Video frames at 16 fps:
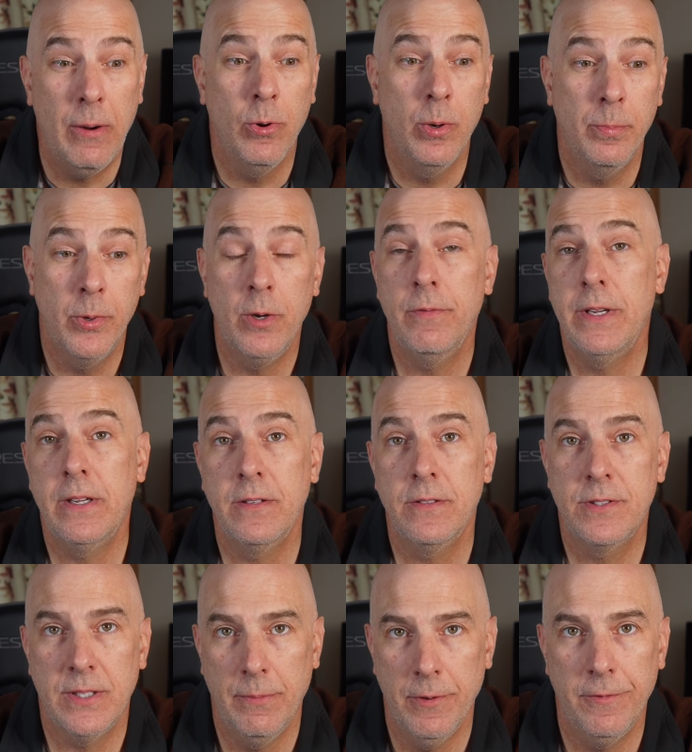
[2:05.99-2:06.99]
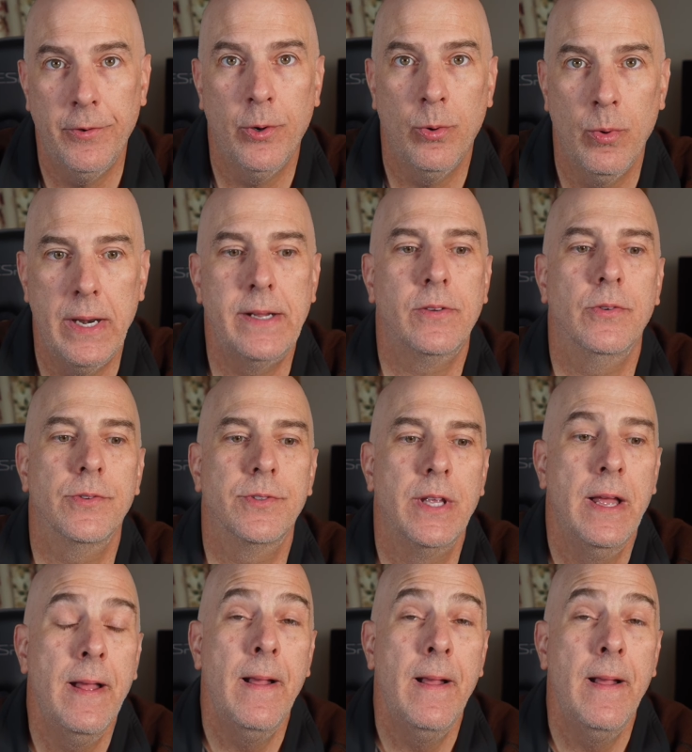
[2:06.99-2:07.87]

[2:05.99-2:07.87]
removing some of her wrinkles